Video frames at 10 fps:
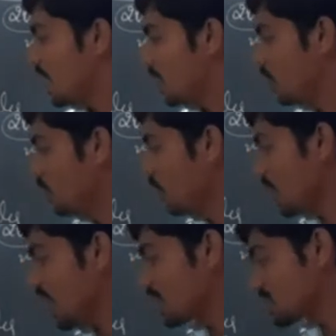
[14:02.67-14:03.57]
low
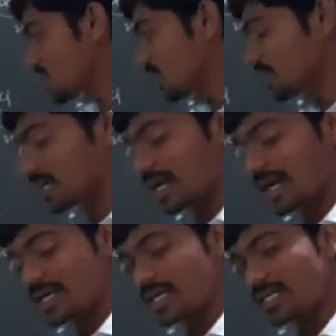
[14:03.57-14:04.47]

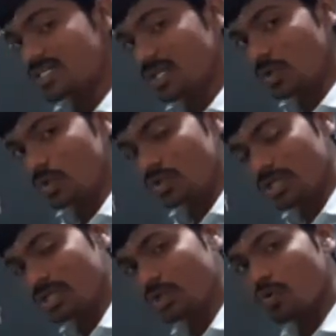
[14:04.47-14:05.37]
concentrated
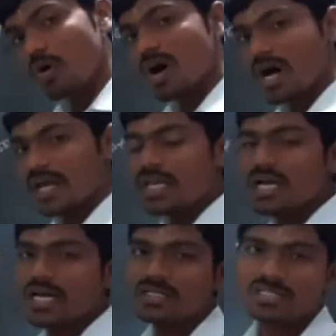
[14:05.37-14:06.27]
solution to high
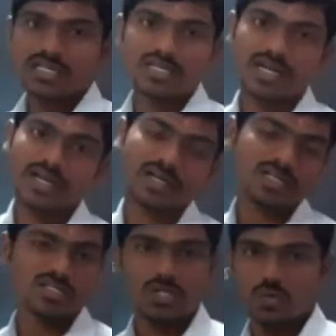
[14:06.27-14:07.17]

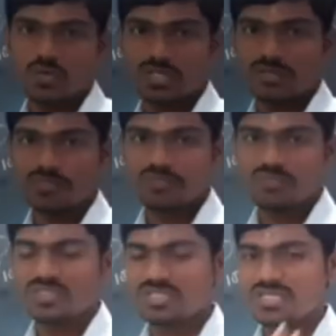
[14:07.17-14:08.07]
concentrated solution.
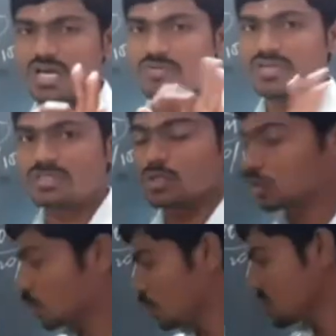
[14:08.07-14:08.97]
This is through